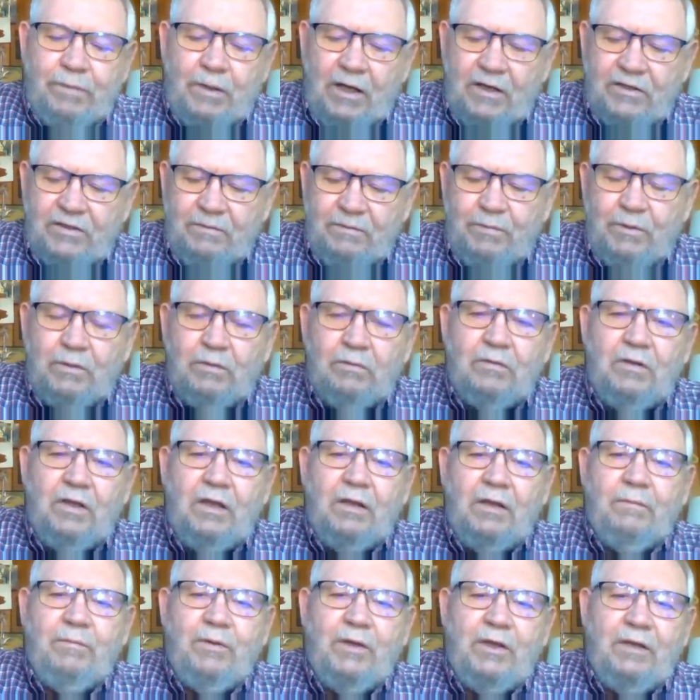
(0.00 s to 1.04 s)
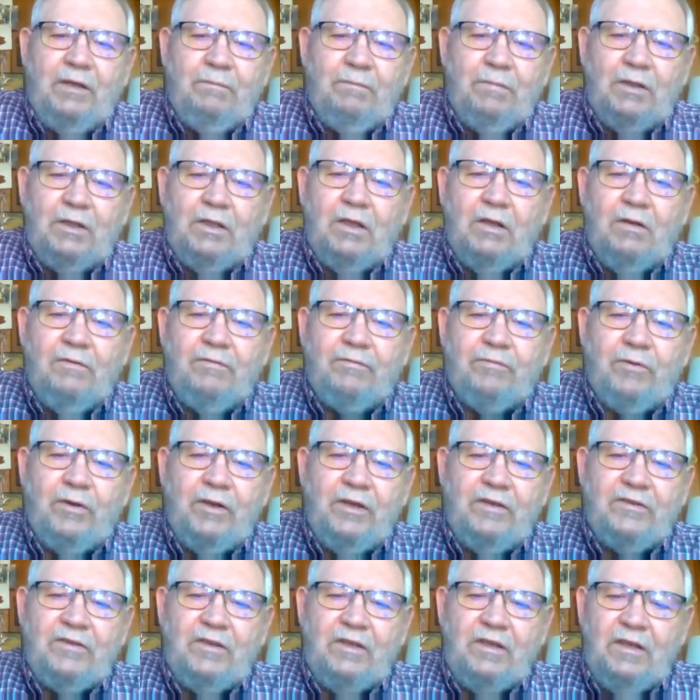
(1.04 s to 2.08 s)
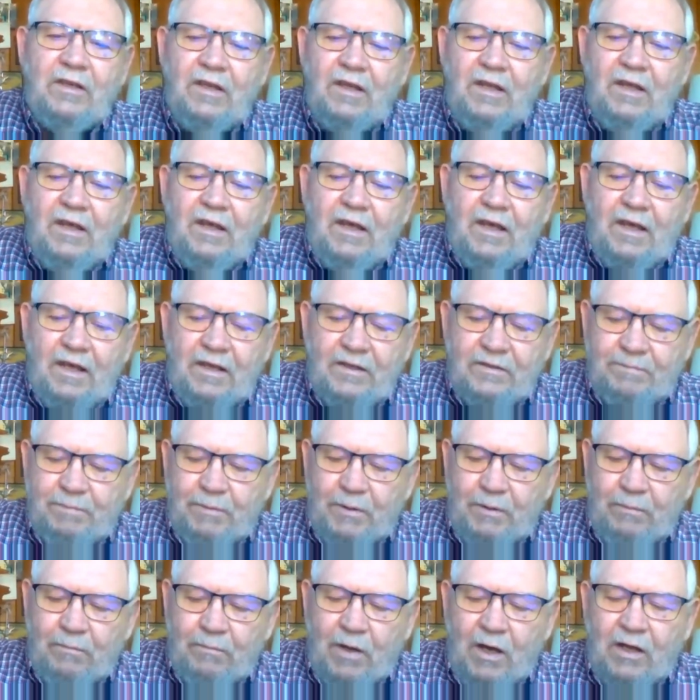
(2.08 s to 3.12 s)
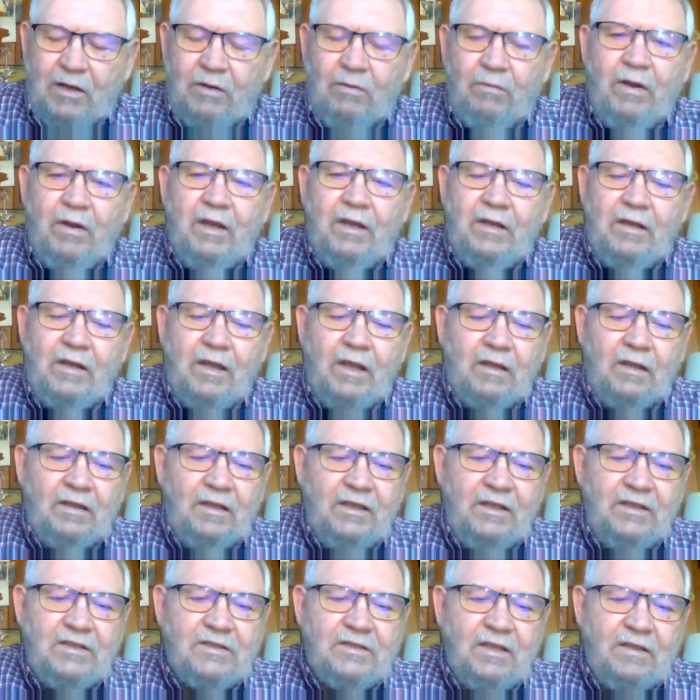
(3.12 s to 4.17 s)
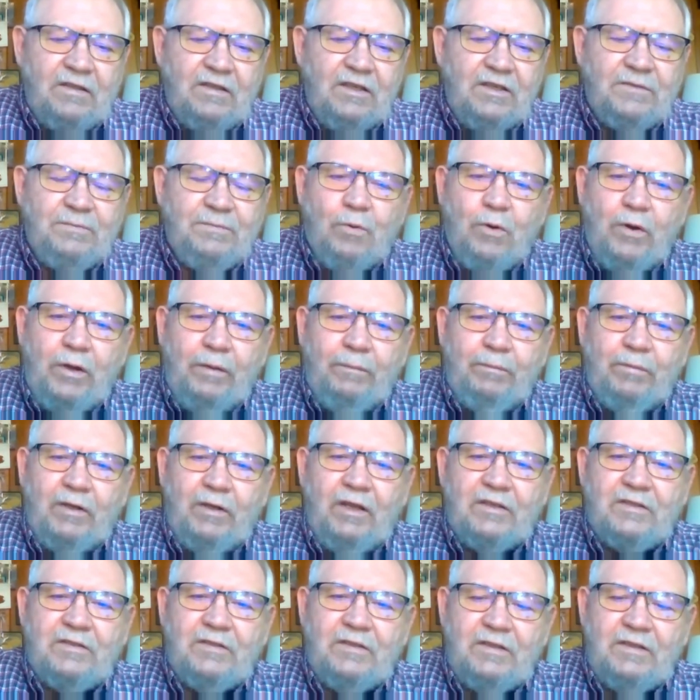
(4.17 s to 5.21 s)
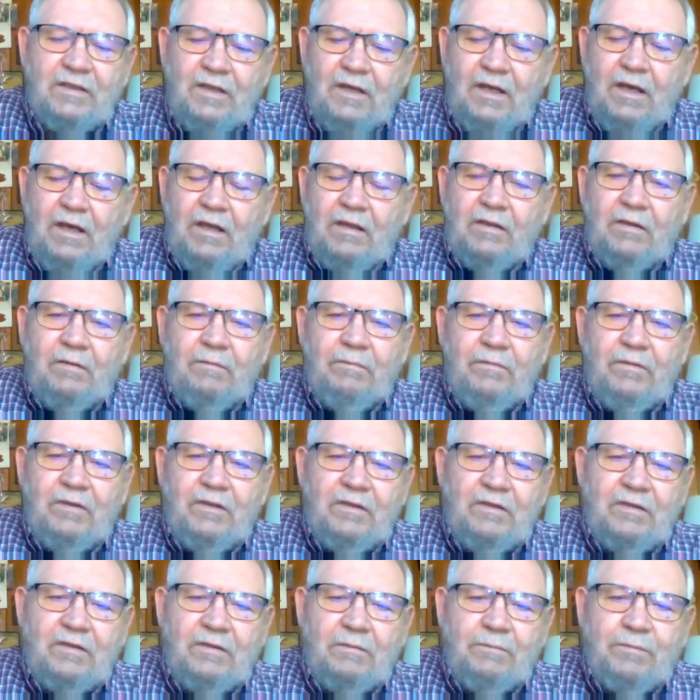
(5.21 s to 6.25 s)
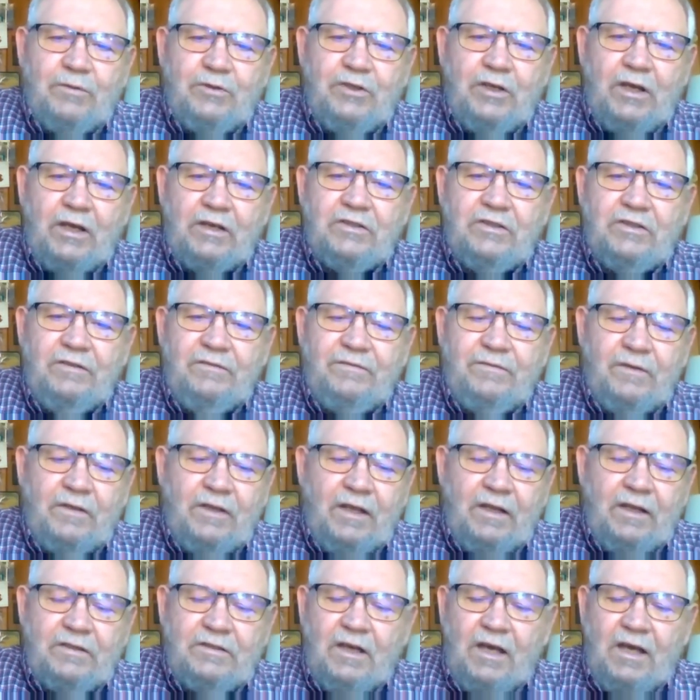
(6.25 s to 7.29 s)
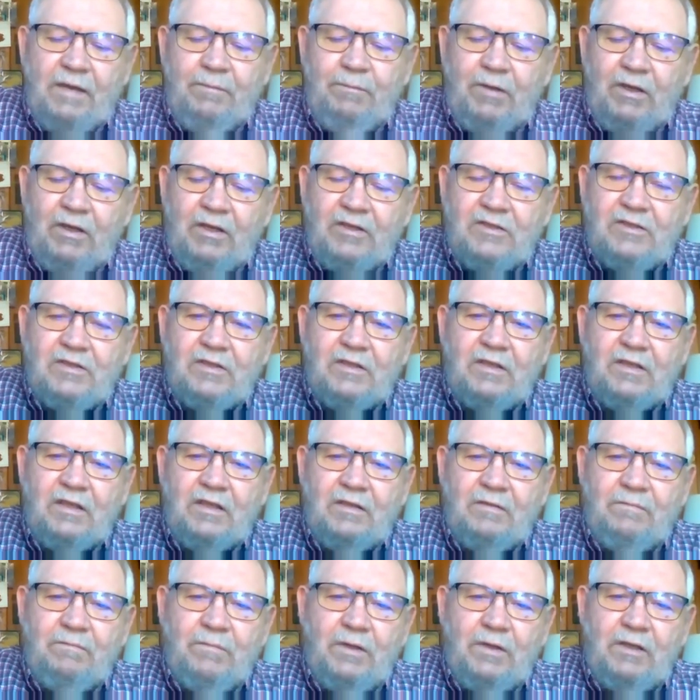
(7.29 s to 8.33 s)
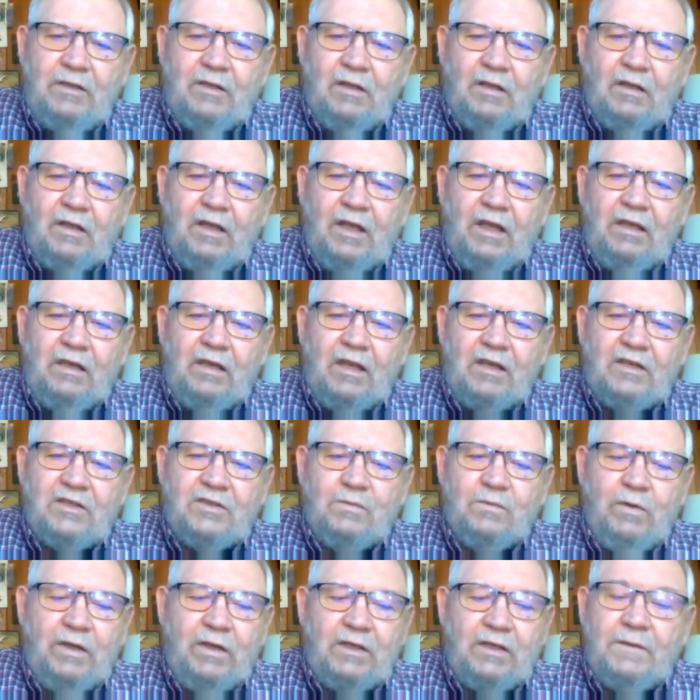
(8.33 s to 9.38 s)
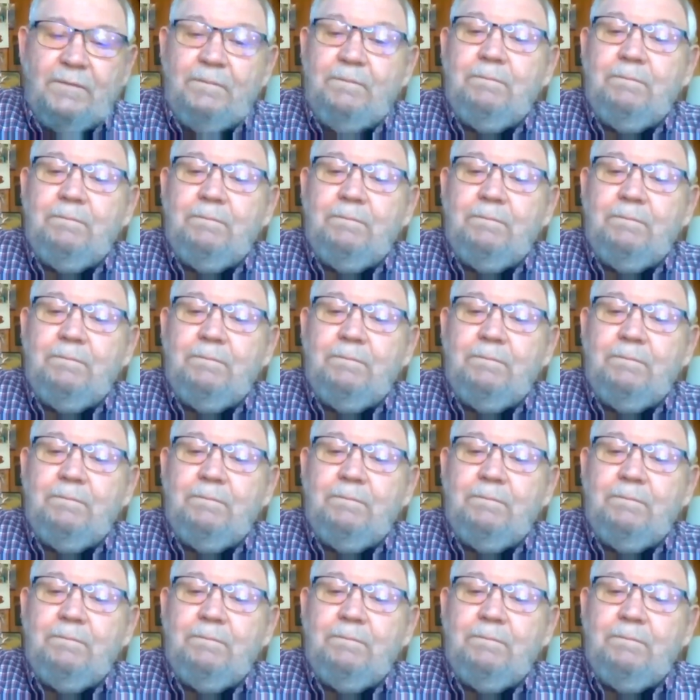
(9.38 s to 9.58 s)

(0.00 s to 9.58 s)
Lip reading: possibility of being below freezing has been moderated, at least at this point. But it's the projection for that timing is the mid to late next week.